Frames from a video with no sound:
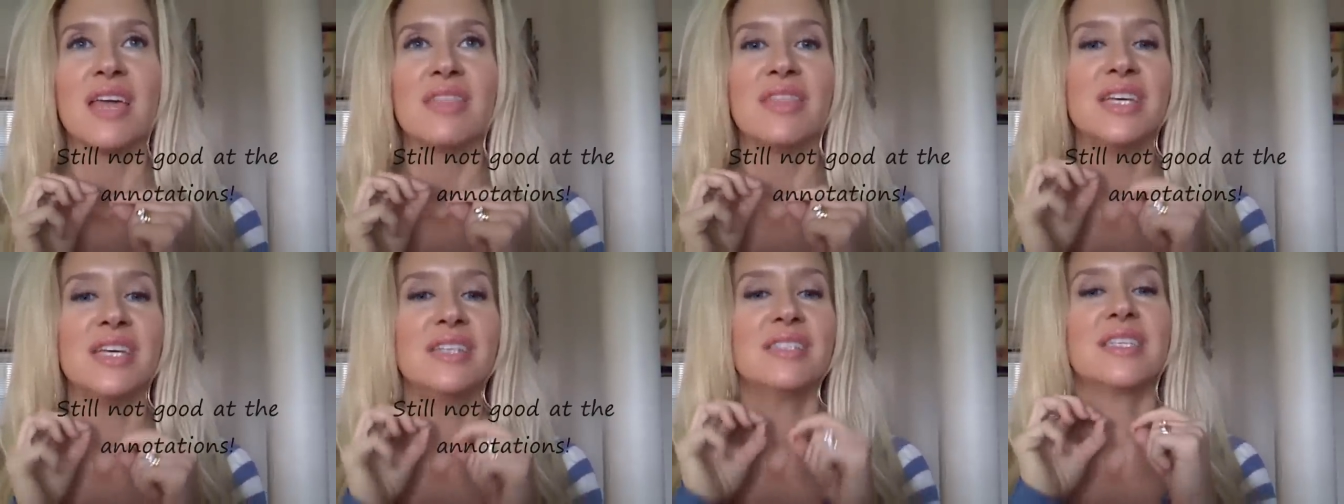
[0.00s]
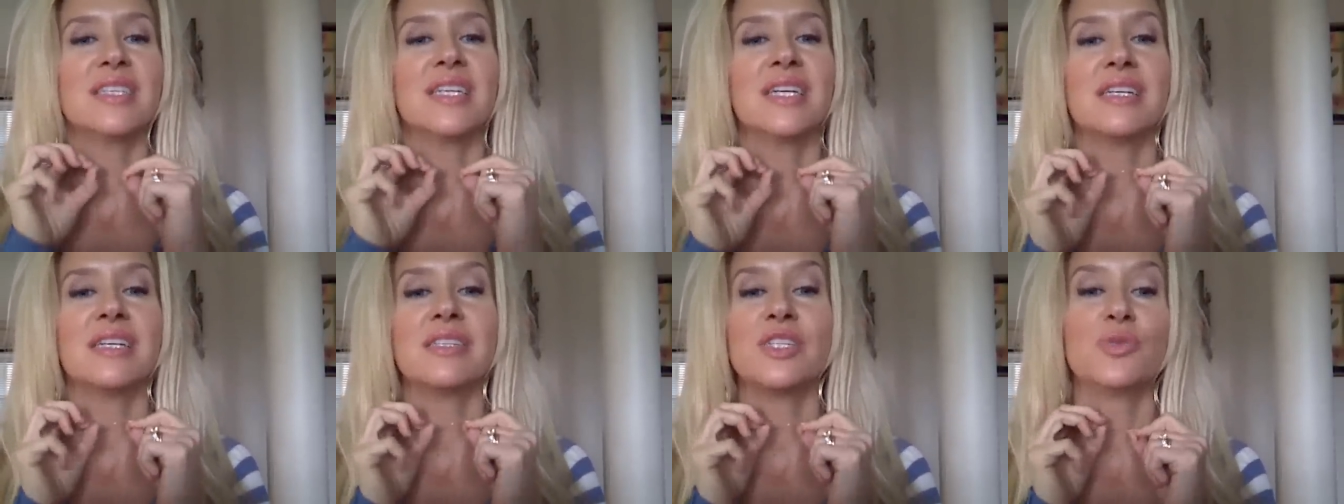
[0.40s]
This
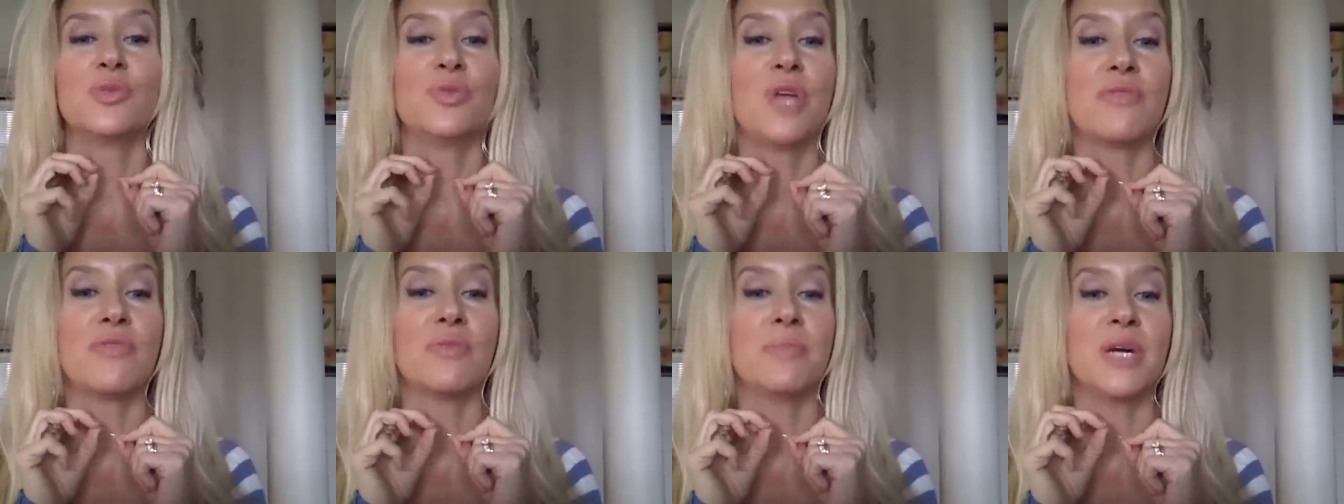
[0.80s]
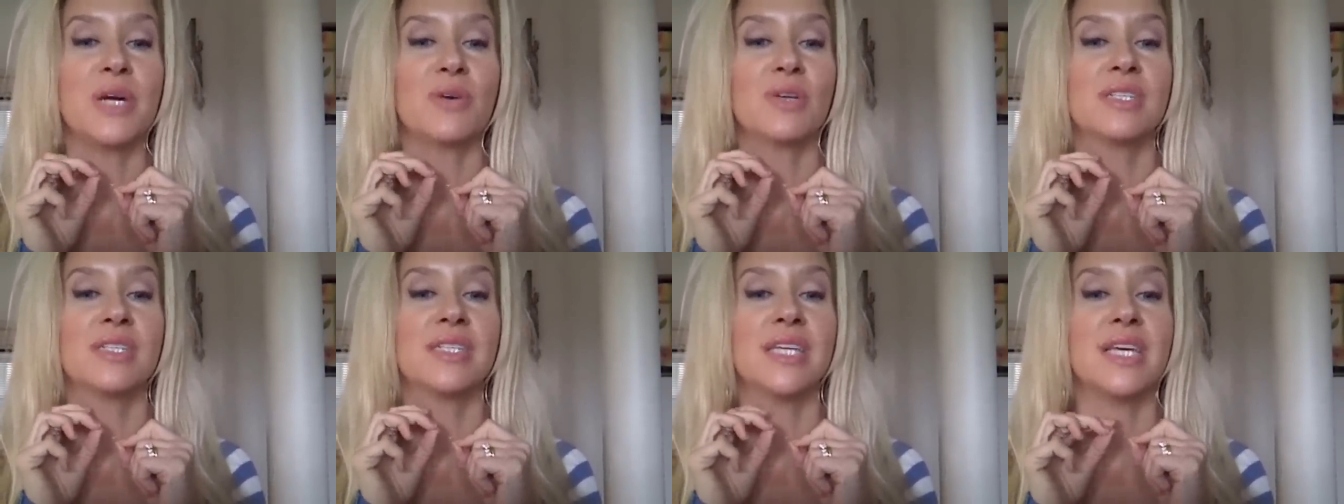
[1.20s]
is, you'll never be
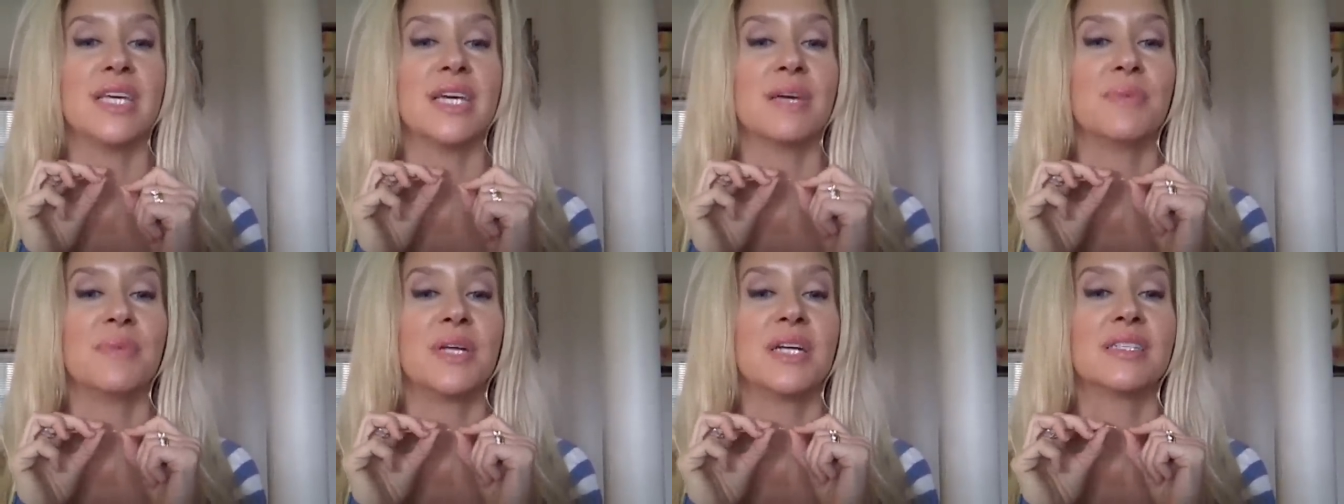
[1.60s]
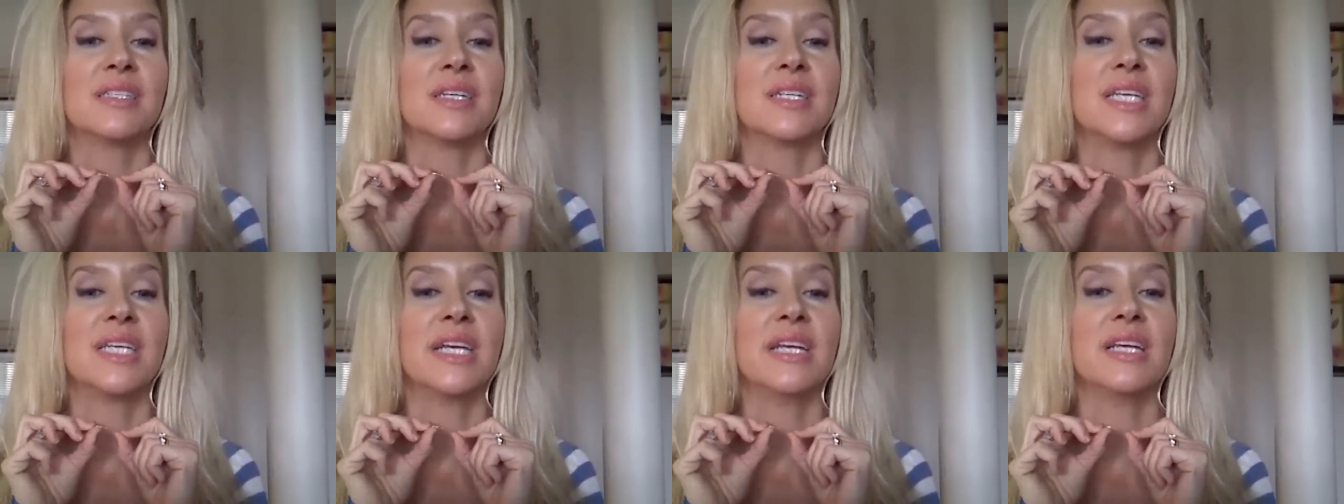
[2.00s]
able to see it, but it's
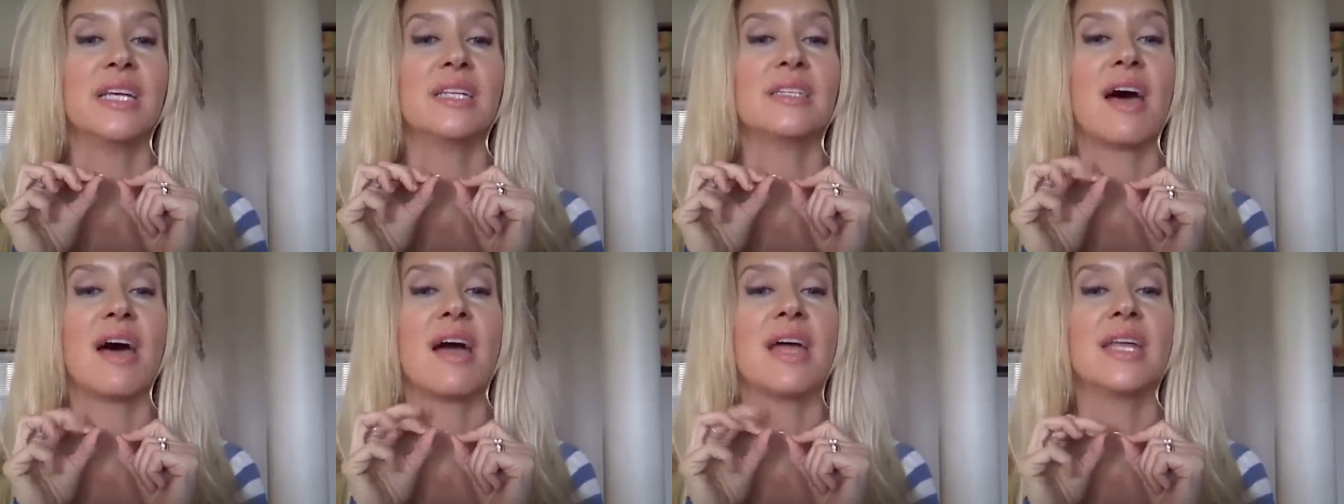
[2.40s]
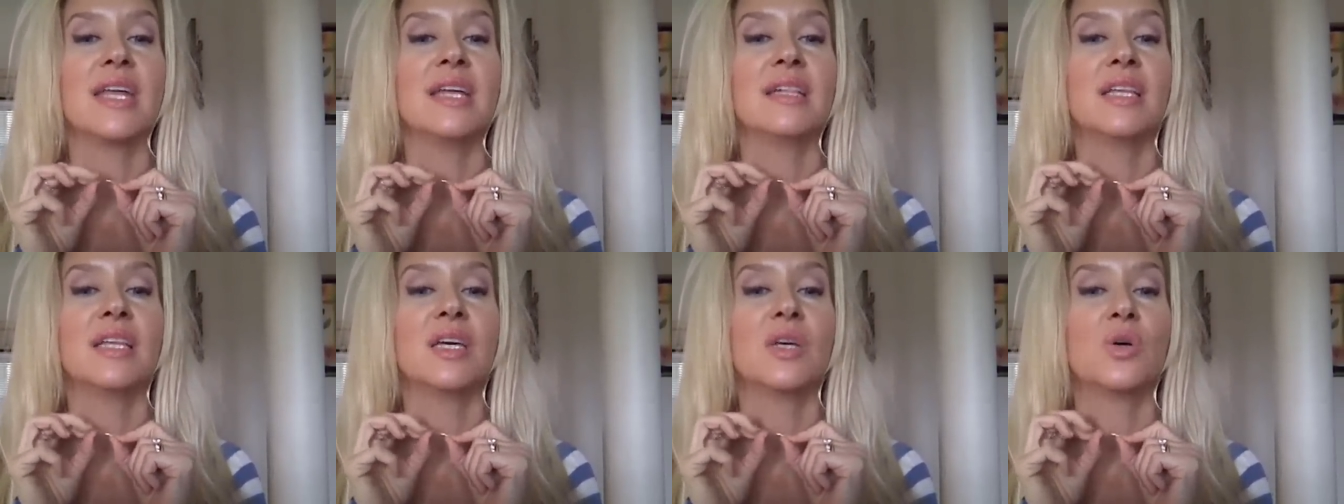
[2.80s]
a teeny
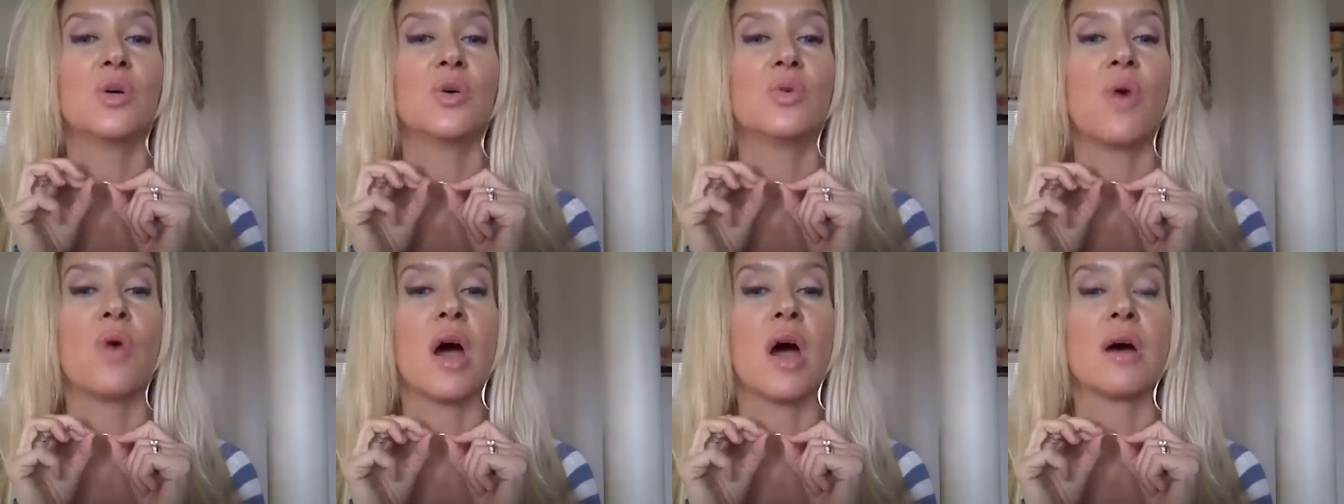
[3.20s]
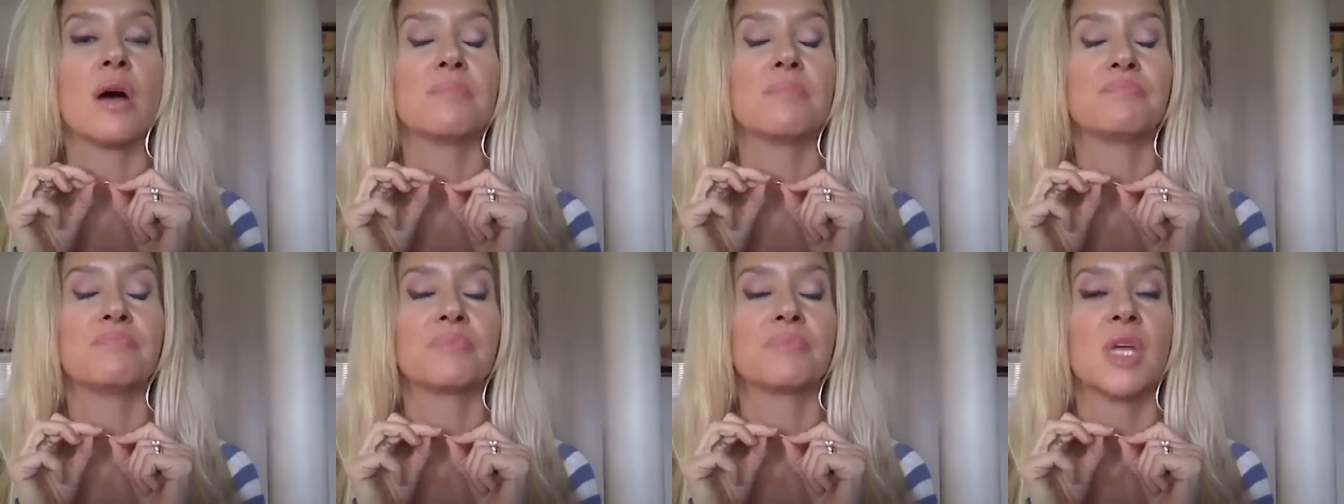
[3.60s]
tiny little
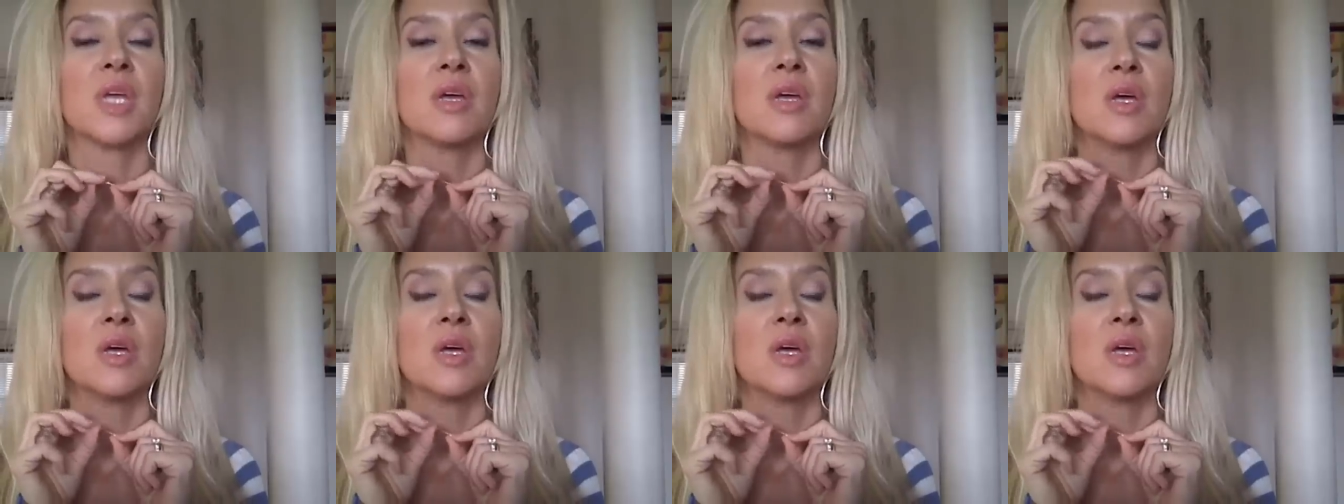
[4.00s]
um,